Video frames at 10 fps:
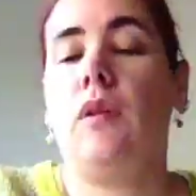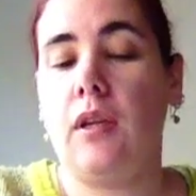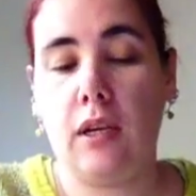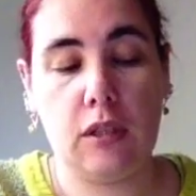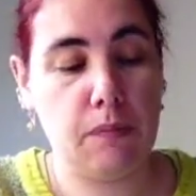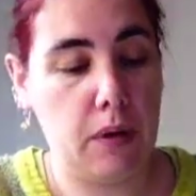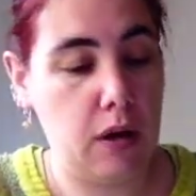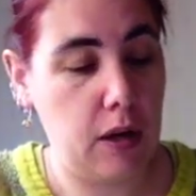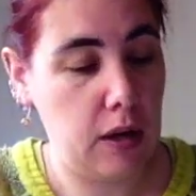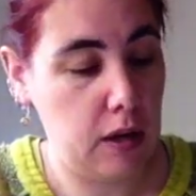And that's
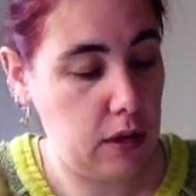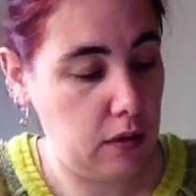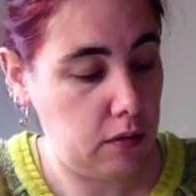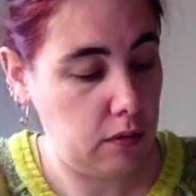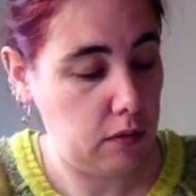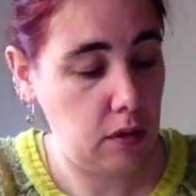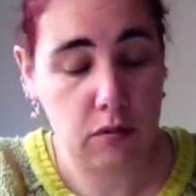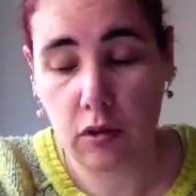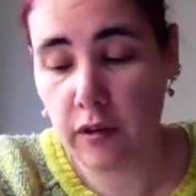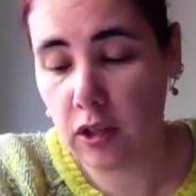by
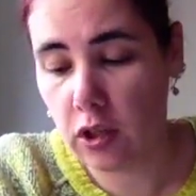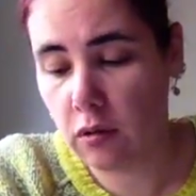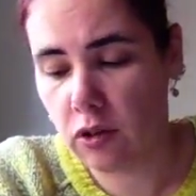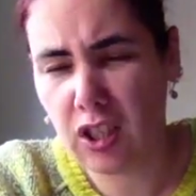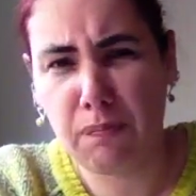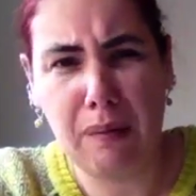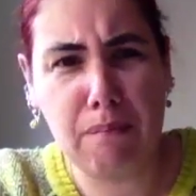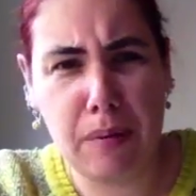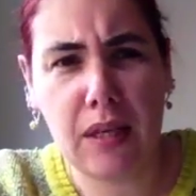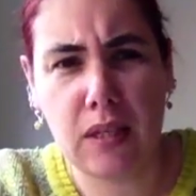Doreen Jones. She's
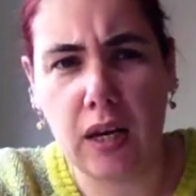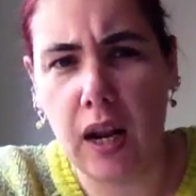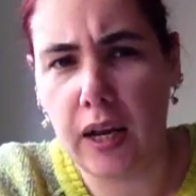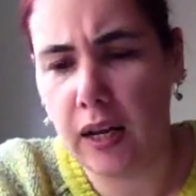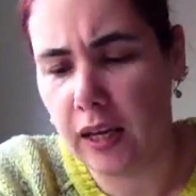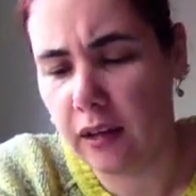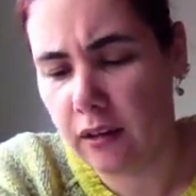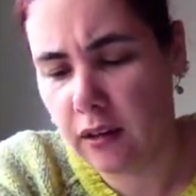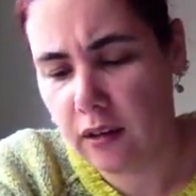been busy lately.